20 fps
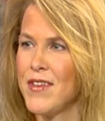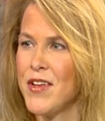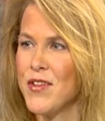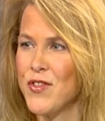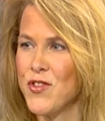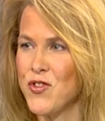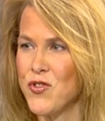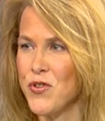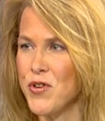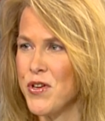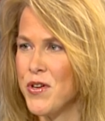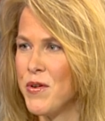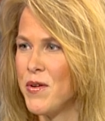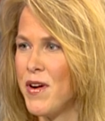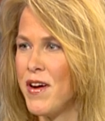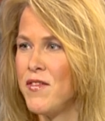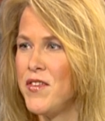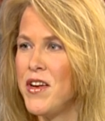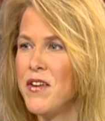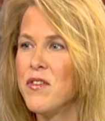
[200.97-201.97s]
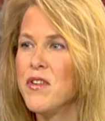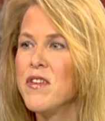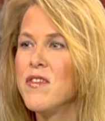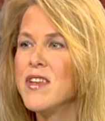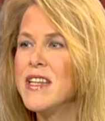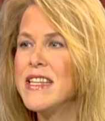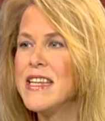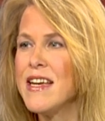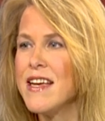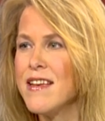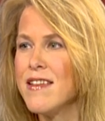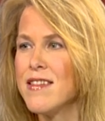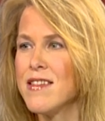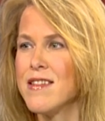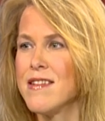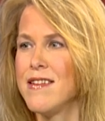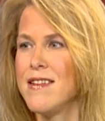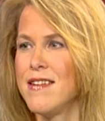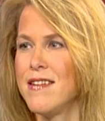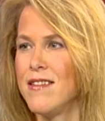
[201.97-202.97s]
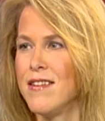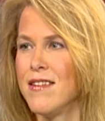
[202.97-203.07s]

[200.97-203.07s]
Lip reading: That's true. I've never even tasted it.